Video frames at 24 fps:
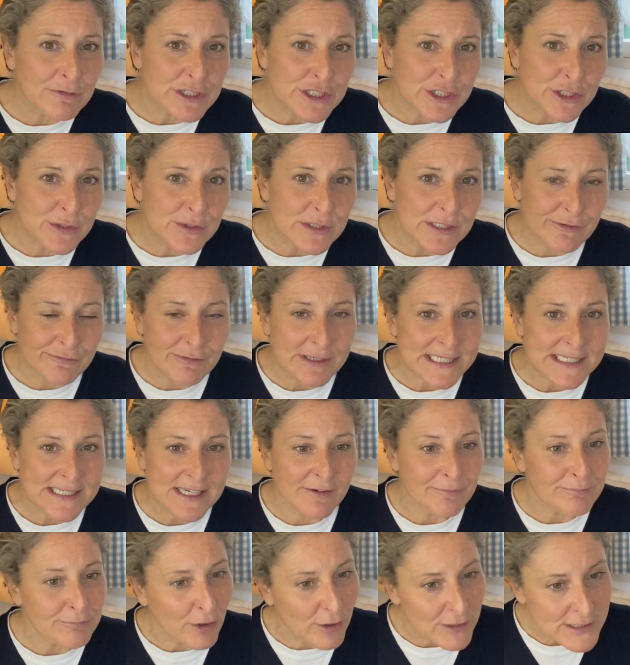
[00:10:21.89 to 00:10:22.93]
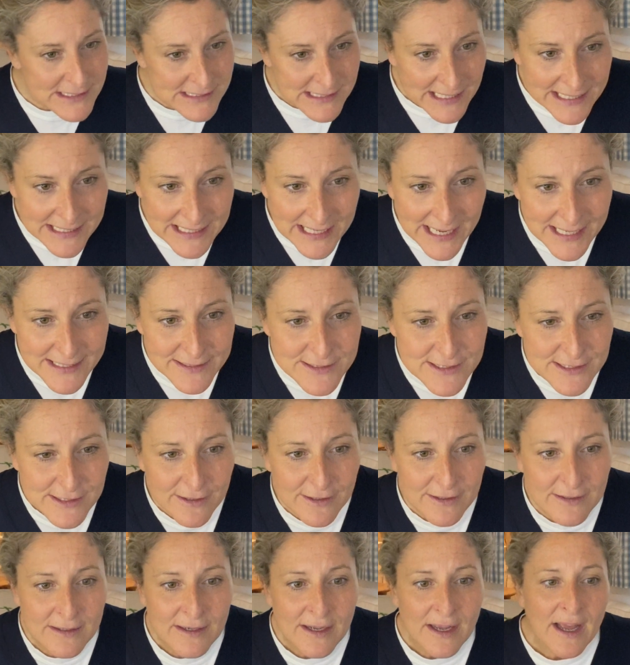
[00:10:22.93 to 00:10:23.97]
reduce the risk of prostate
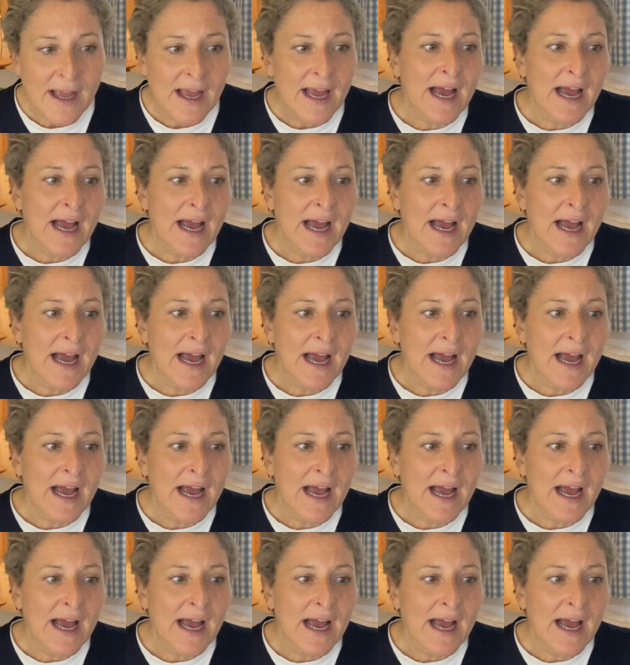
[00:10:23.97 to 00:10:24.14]
cancer.